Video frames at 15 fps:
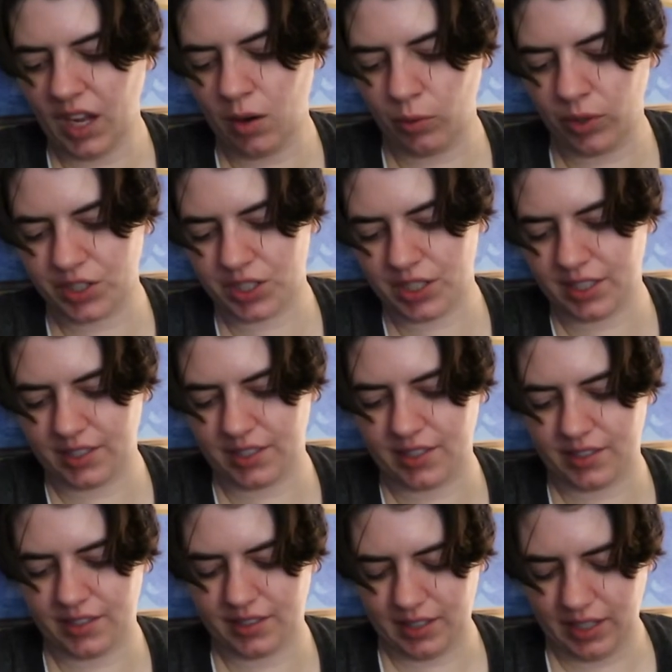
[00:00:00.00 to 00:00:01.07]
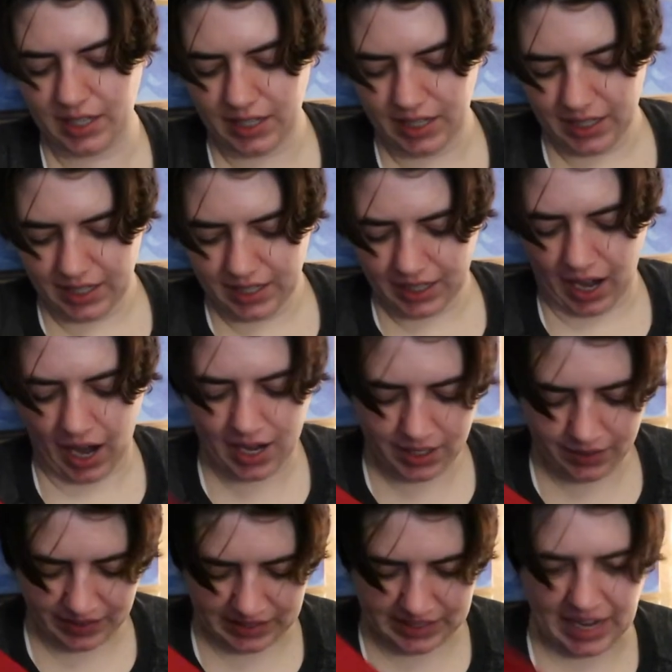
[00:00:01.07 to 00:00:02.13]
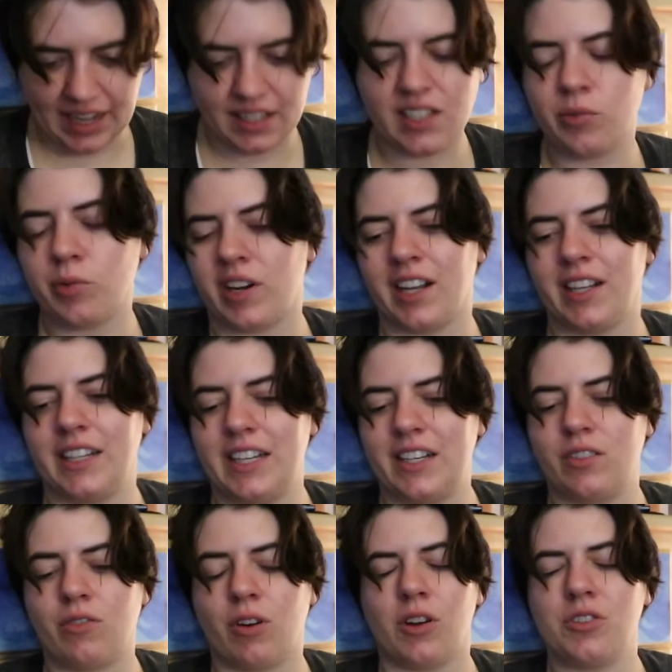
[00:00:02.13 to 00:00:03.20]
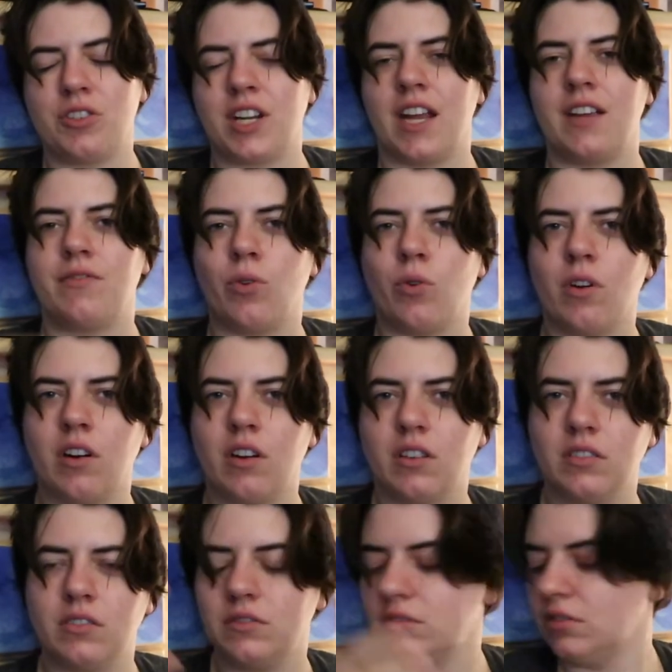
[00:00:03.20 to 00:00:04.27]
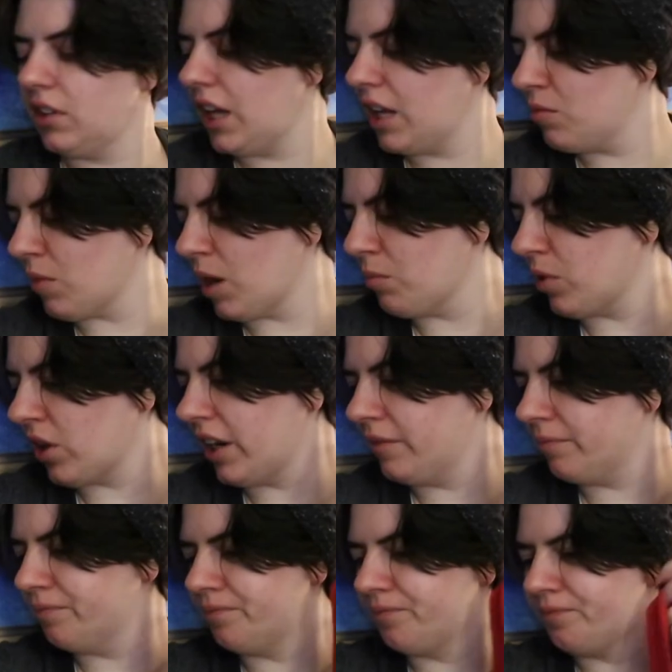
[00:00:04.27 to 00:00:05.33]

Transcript: which is kind of exactly what I need crochet for in my brain.